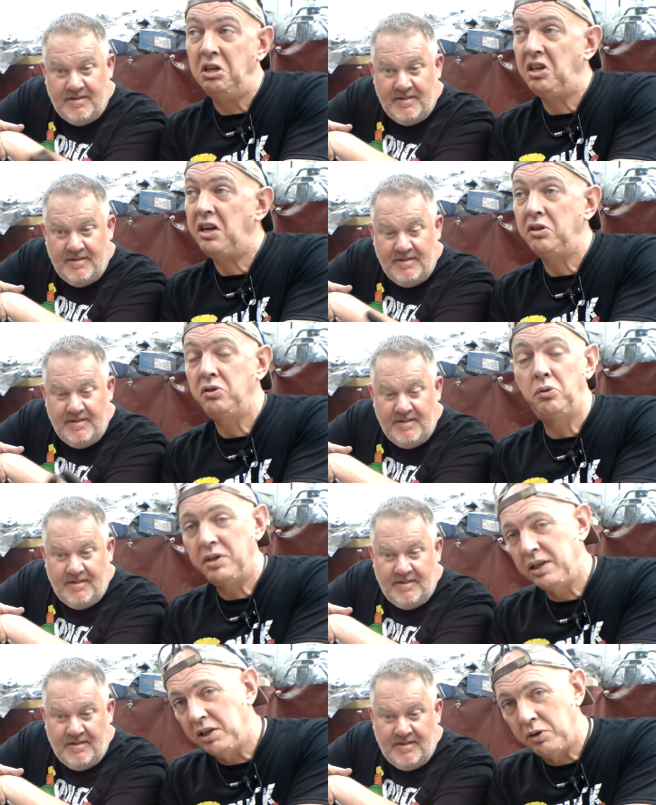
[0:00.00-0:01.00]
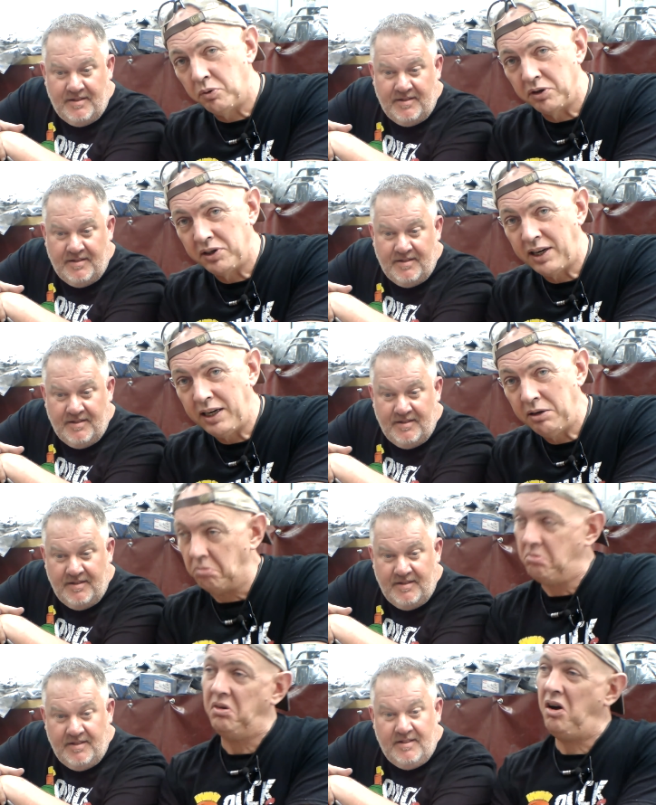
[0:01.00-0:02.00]
Speaker 1: Is that the sort of thing that you want to see?
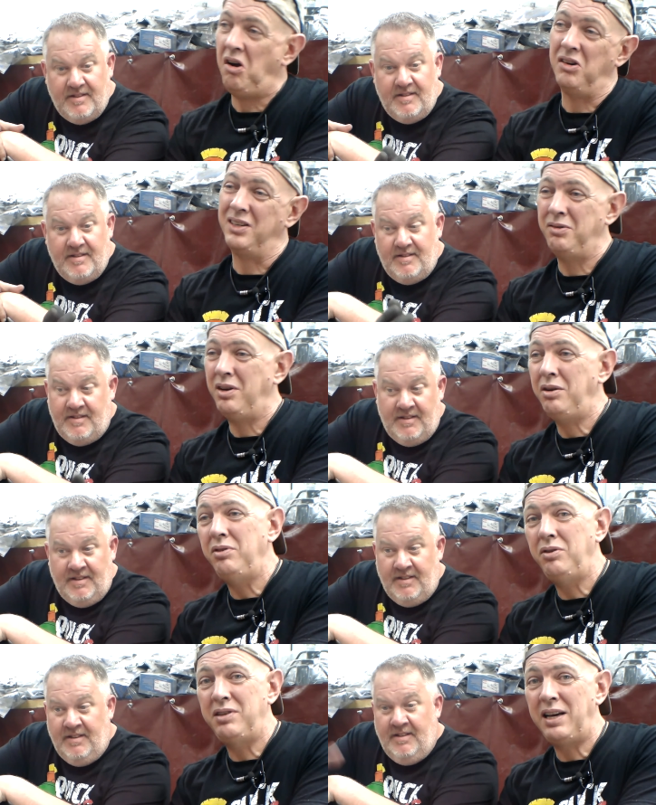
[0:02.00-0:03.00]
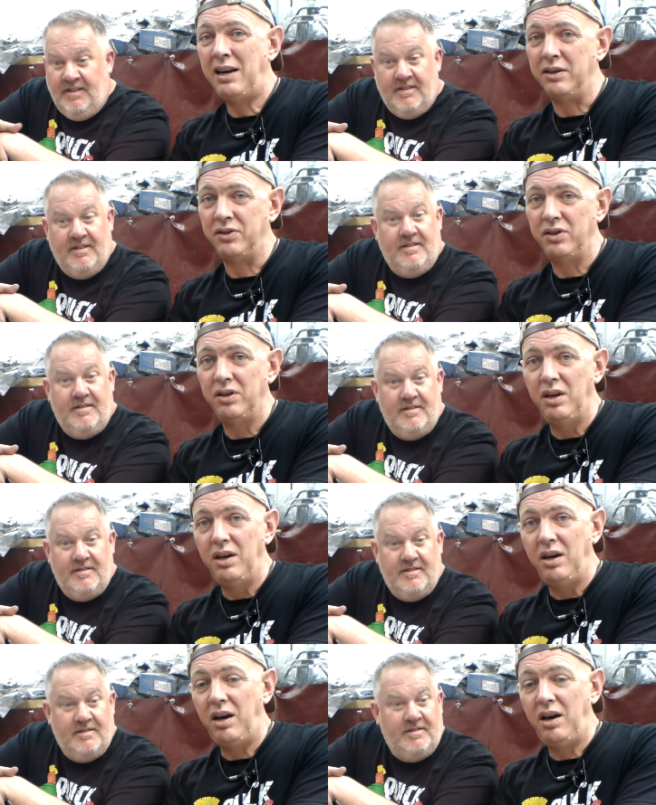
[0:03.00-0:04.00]
I don't know. You tell us.
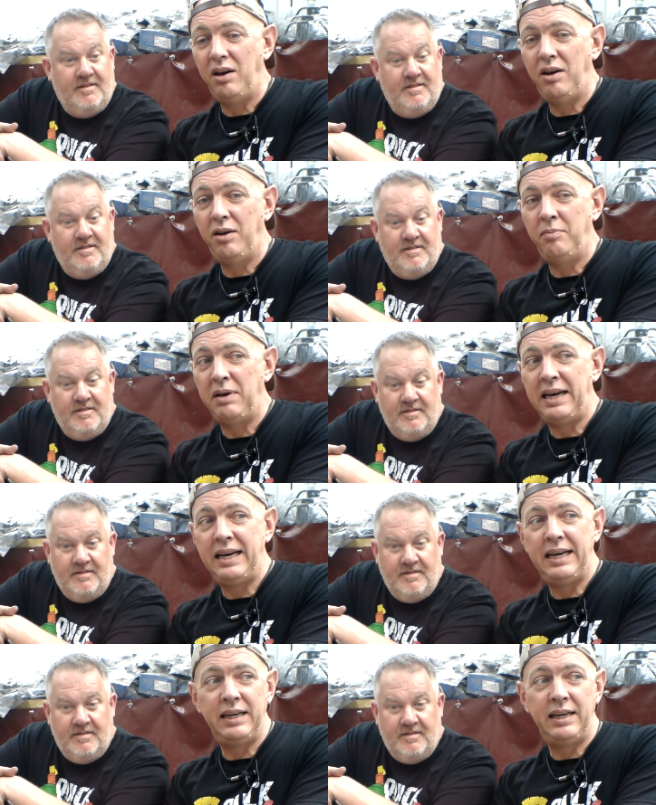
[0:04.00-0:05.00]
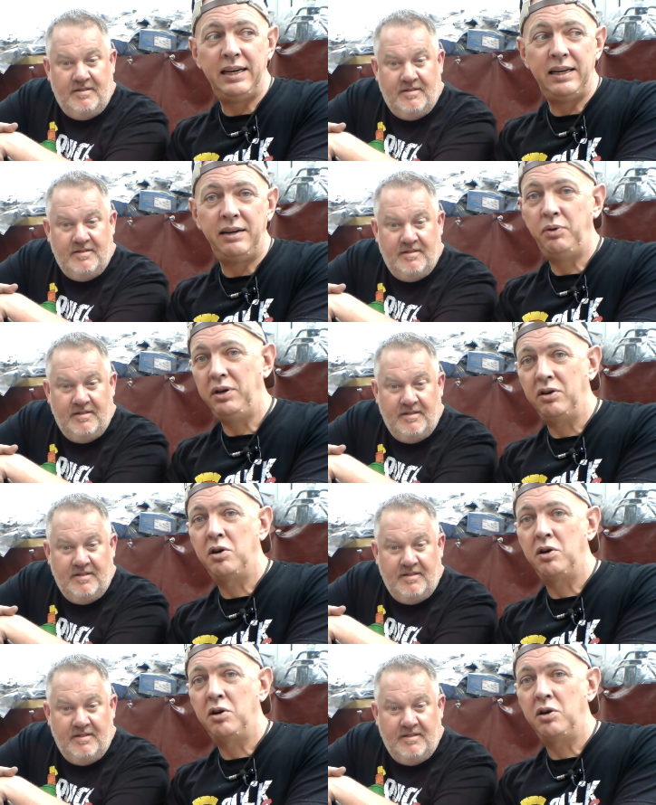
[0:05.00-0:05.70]
Um, and if we can